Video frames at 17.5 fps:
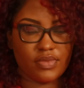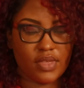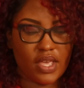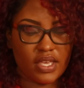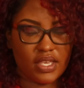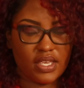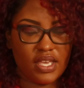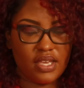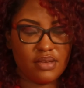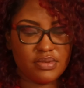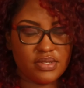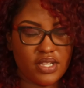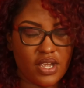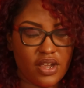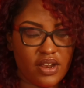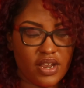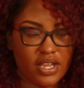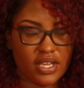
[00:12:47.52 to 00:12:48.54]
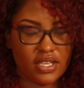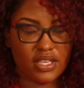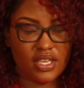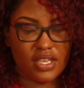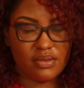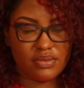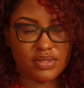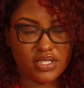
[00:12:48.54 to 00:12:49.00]
and keep stirring and
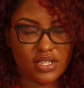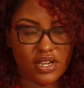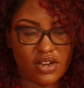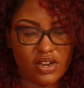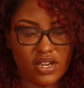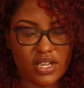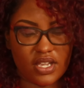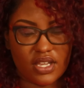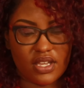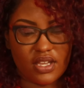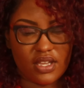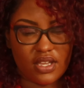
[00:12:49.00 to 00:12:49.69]
keep stirring